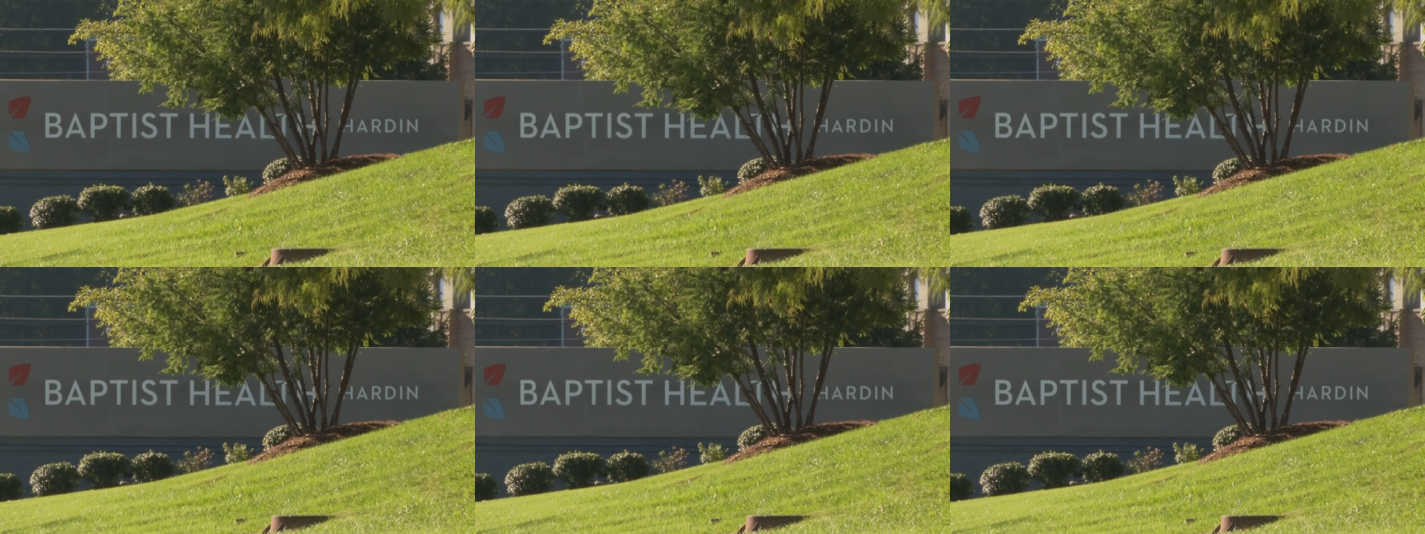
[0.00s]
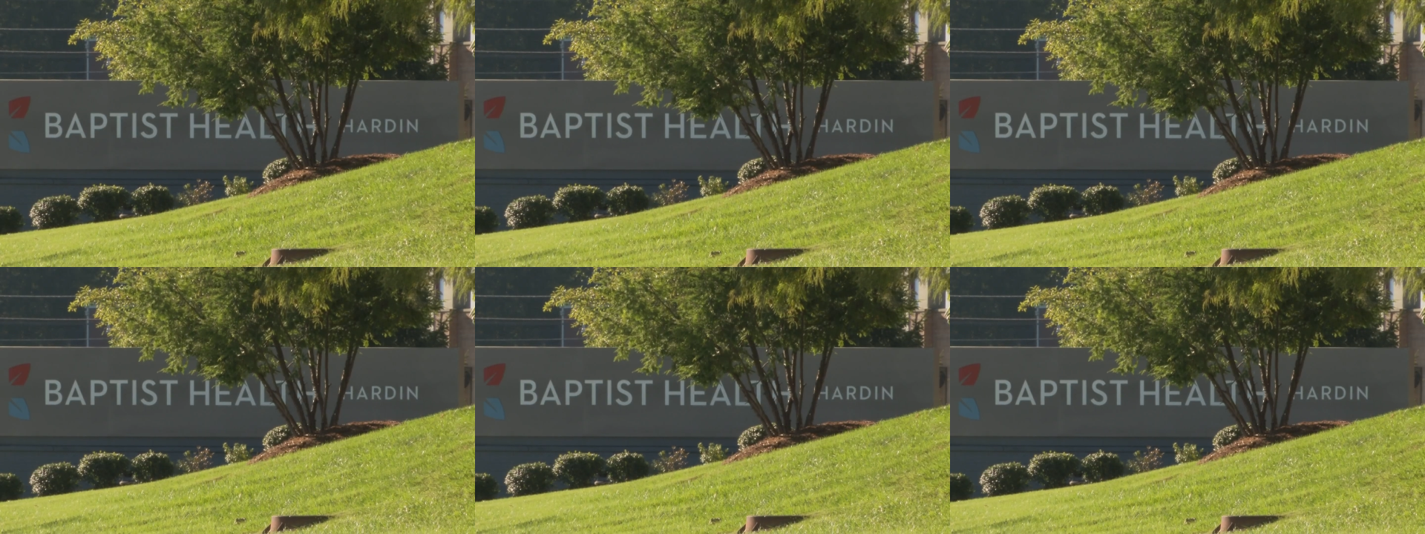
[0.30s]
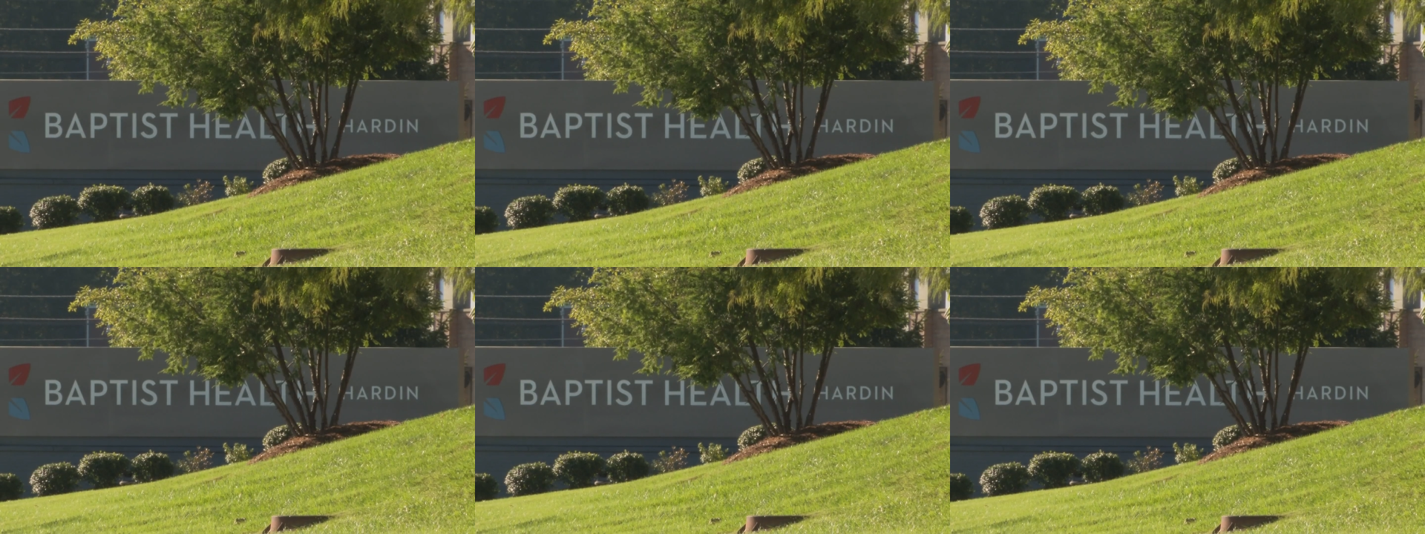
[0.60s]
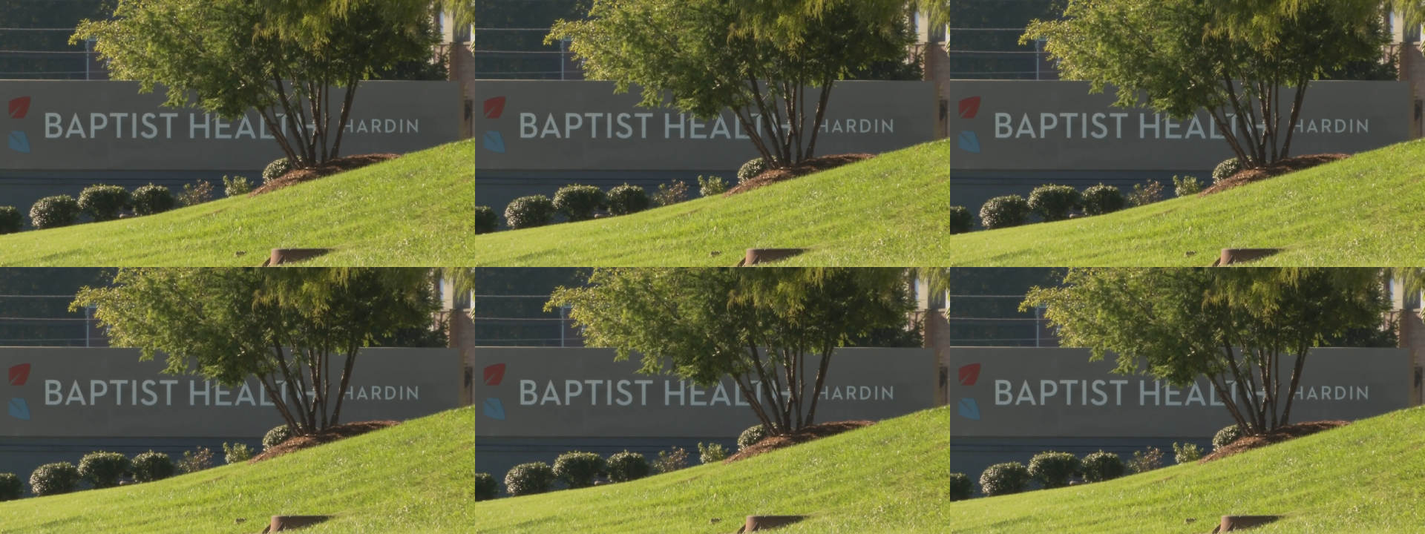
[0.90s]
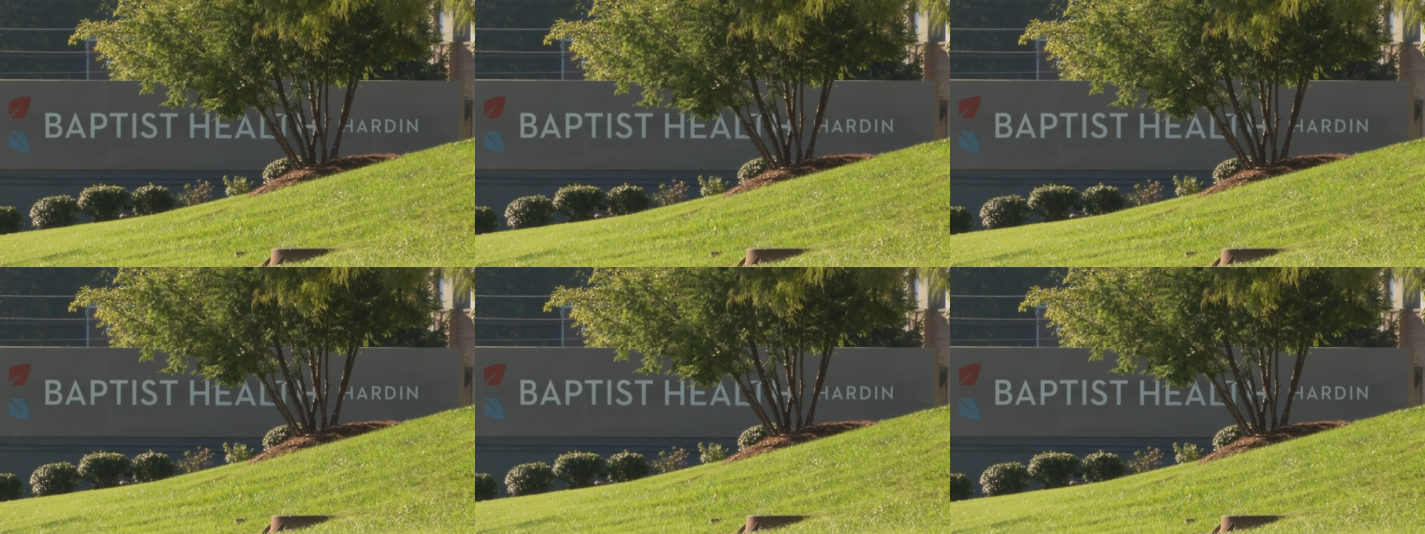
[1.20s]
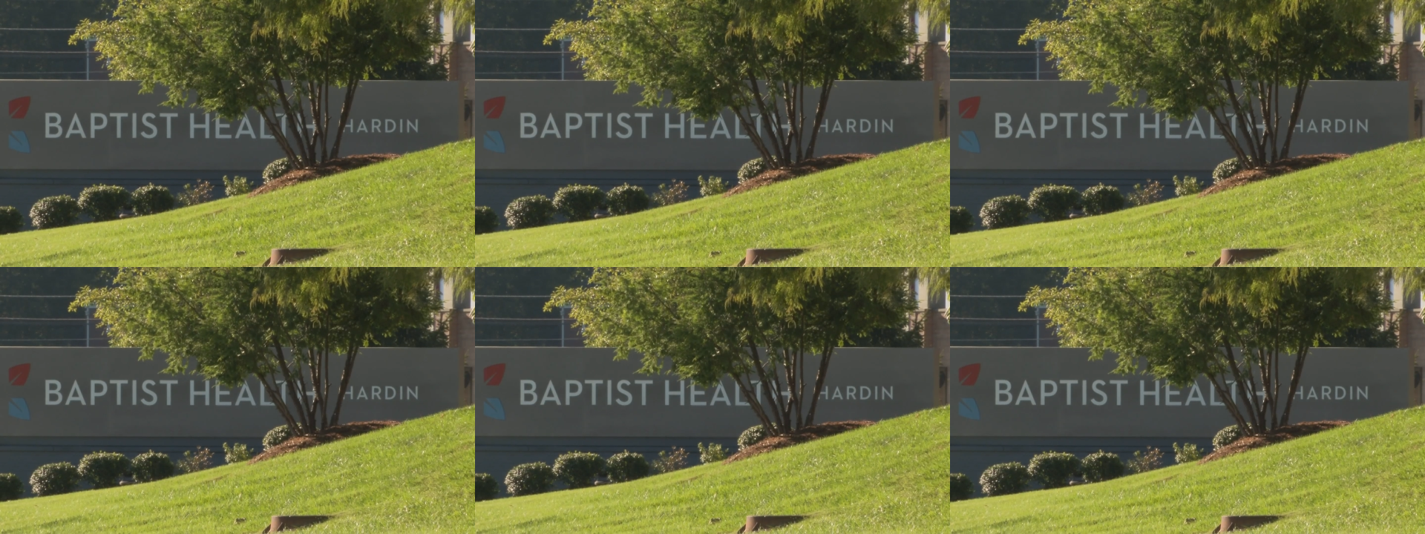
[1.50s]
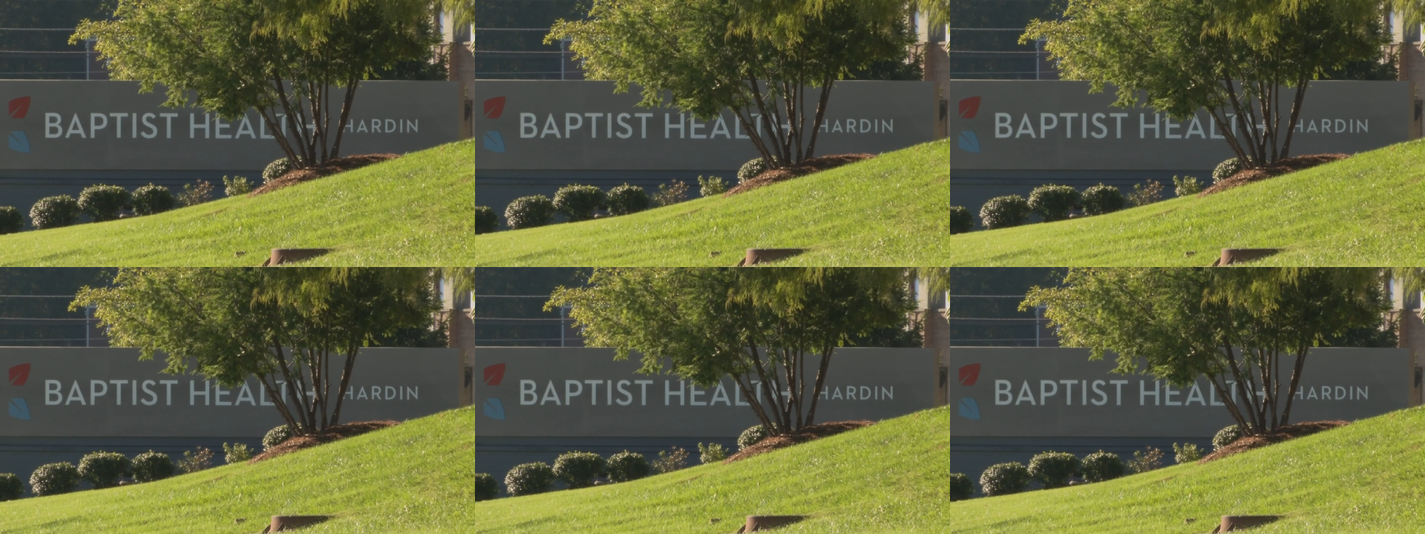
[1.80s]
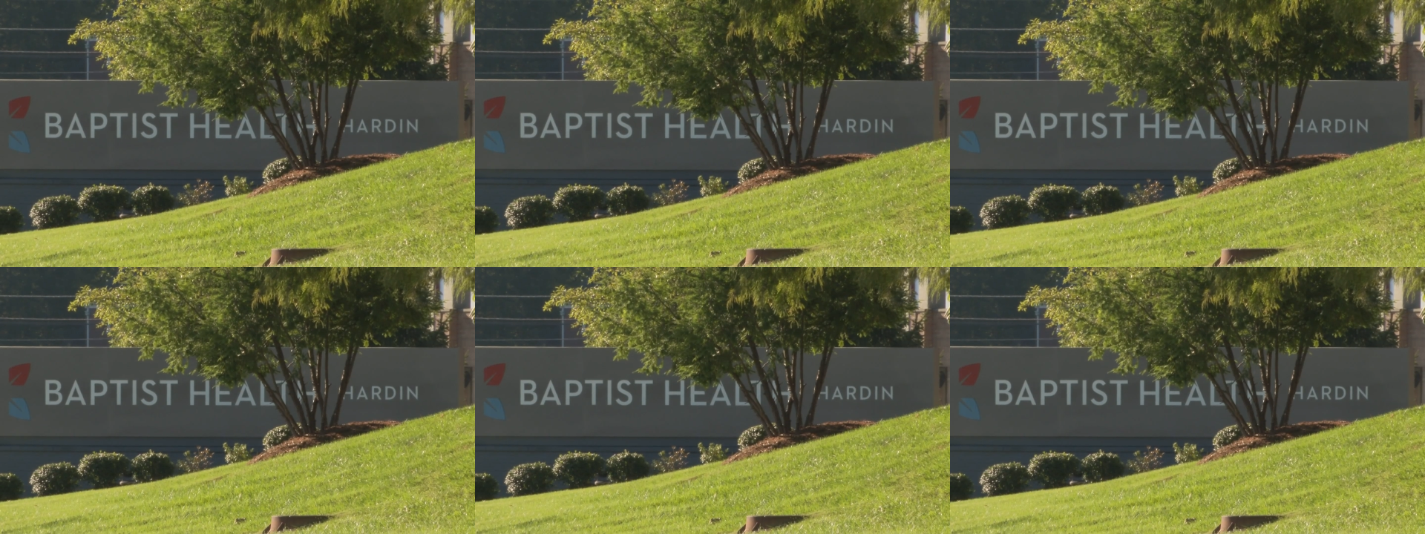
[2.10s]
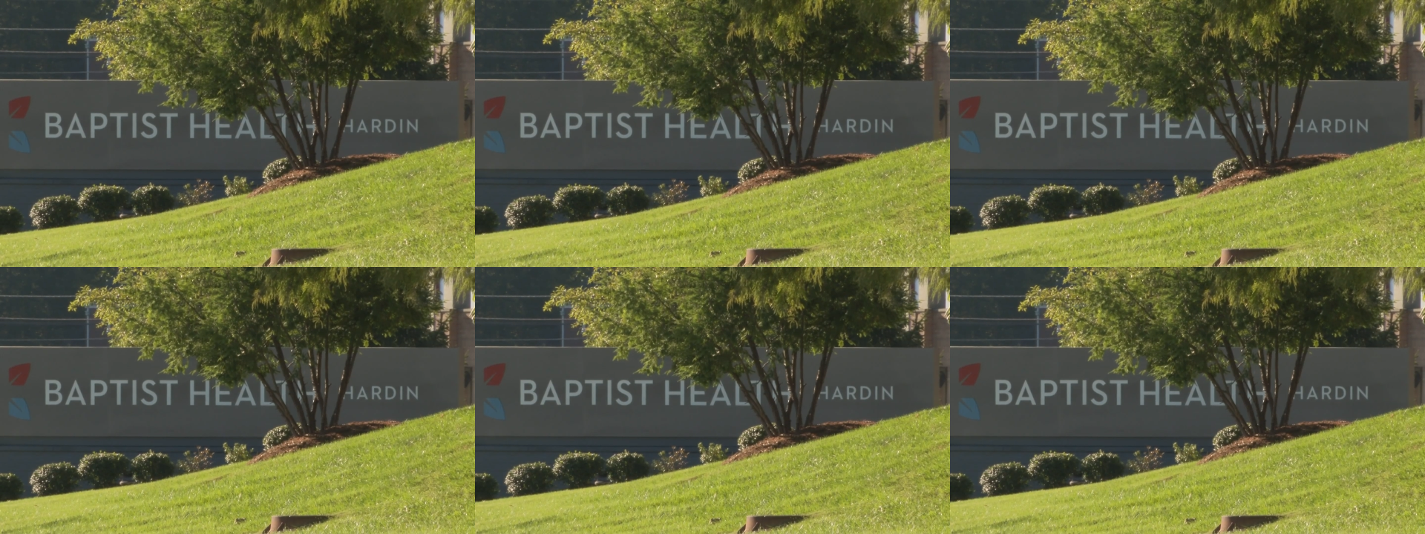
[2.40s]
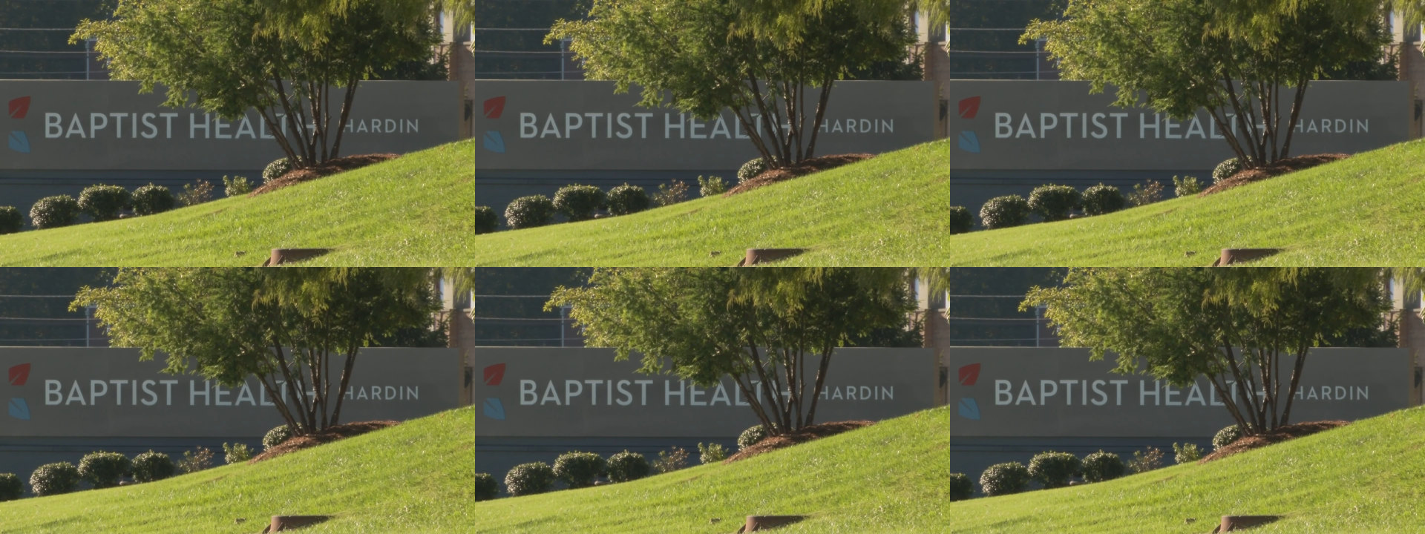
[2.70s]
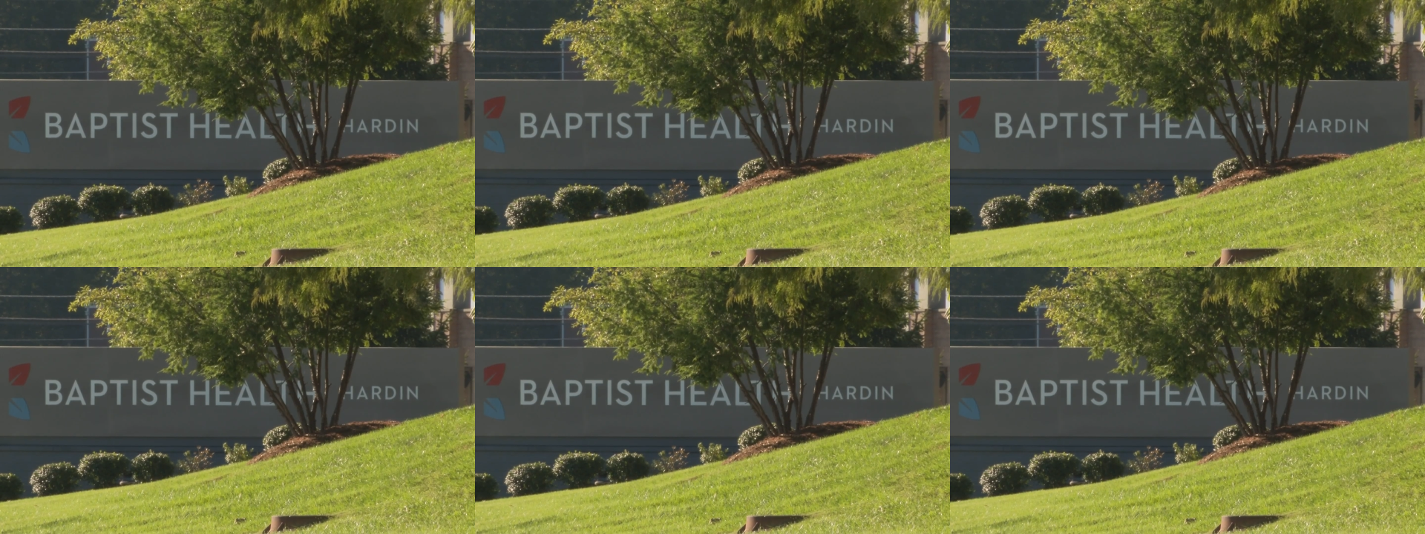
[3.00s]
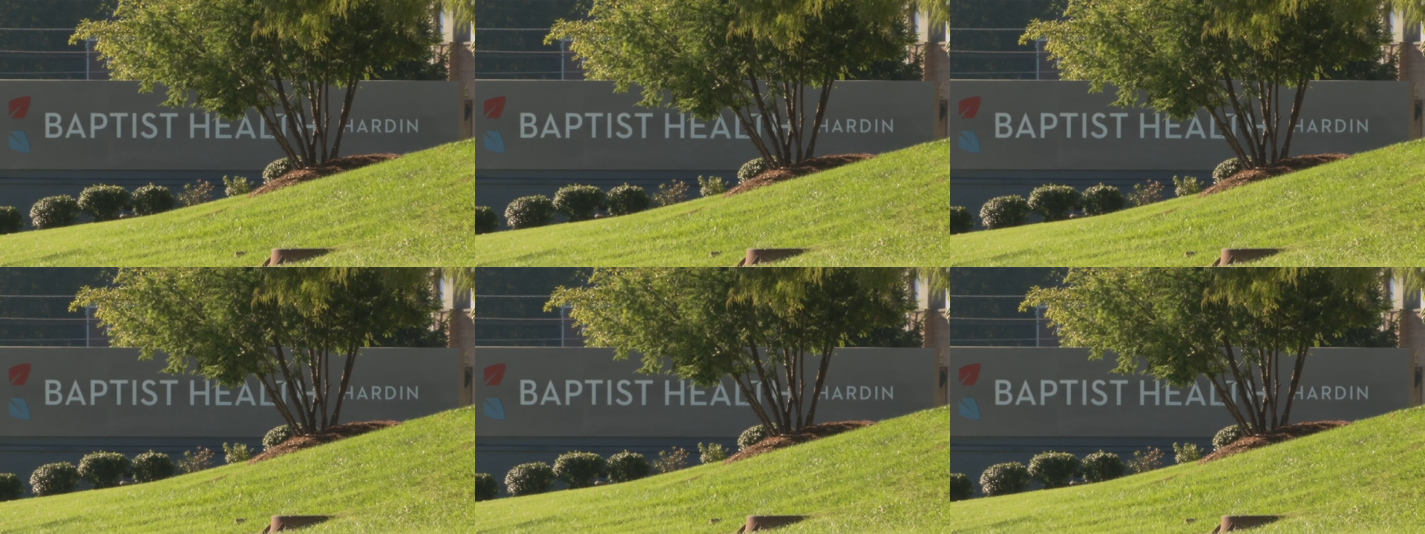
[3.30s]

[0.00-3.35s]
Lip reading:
Nobody's mouth can be seen.